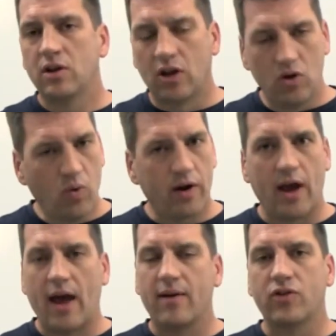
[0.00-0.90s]
and you want
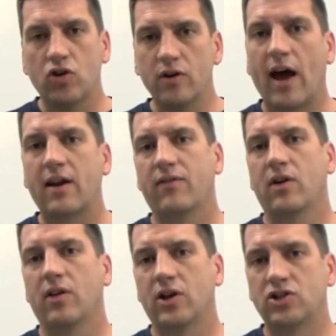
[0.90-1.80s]
to have good attic
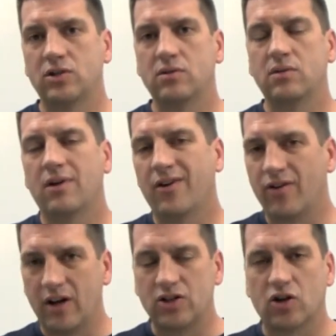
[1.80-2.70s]
ventilation
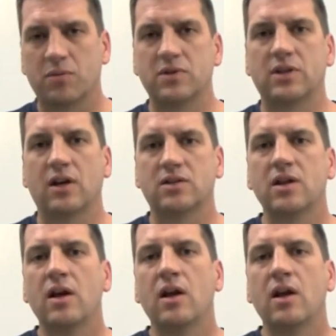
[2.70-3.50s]
under any circumstance.